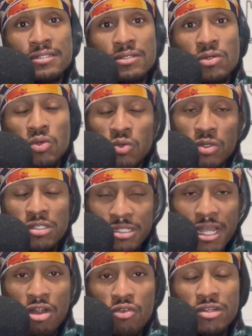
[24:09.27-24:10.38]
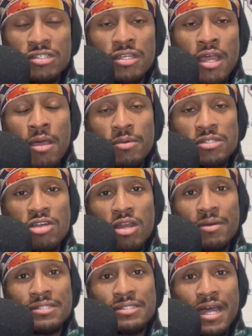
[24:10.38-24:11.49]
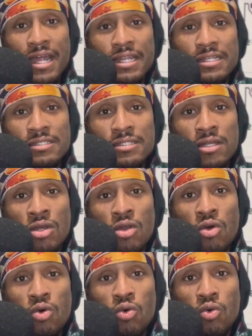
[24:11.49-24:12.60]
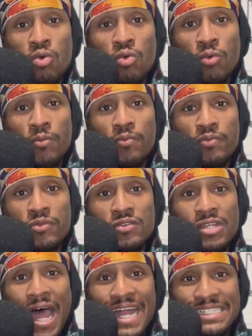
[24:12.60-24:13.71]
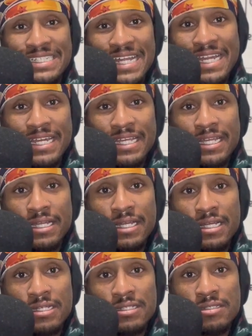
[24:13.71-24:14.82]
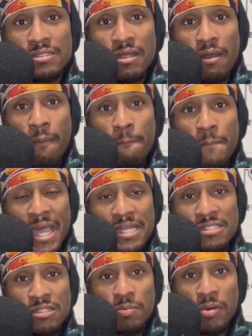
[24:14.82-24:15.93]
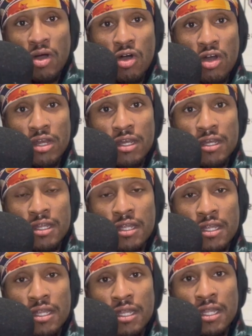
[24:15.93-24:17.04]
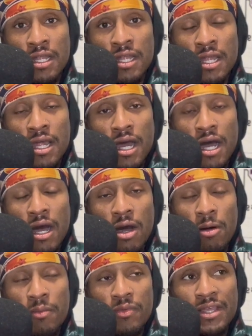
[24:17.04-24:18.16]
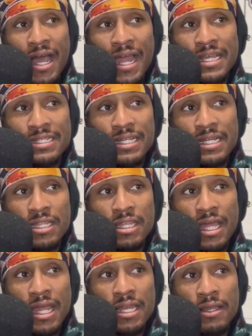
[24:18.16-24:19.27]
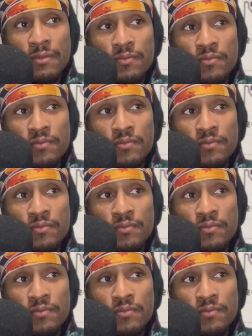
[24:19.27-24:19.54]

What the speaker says: who were terrorists, but started by Zionists whose identity is based upon the idea that